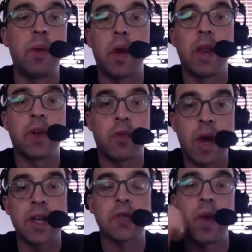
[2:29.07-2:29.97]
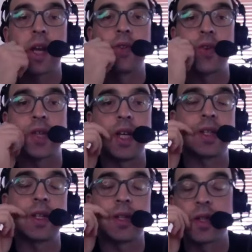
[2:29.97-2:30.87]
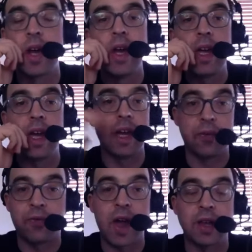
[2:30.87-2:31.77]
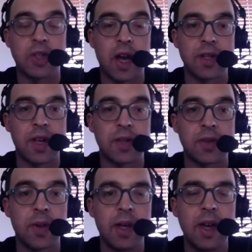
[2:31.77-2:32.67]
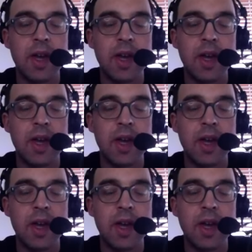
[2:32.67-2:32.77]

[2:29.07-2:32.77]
one of the greatest regular seasons in franchise history.